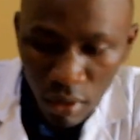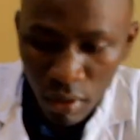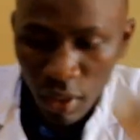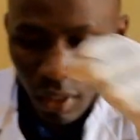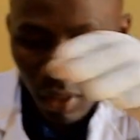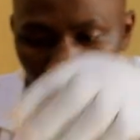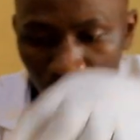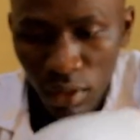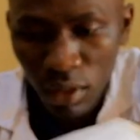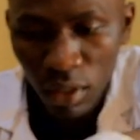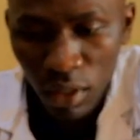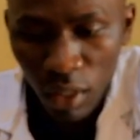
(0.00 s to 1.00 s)
Then
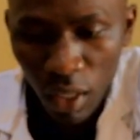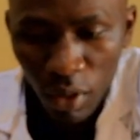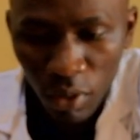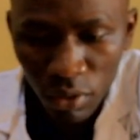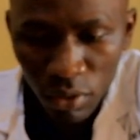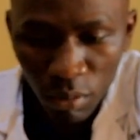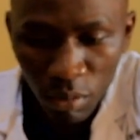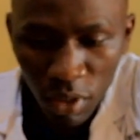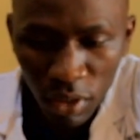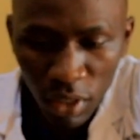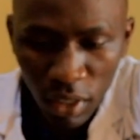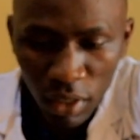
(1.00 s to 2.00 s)
C, I also
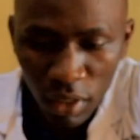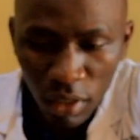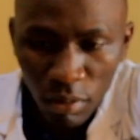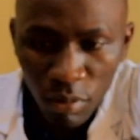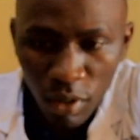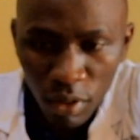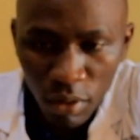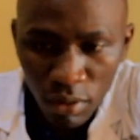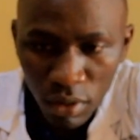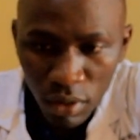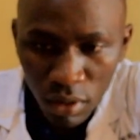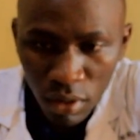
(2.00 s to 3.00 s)
measure 3
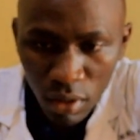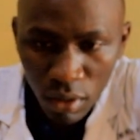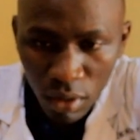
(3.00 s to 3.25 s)
mils.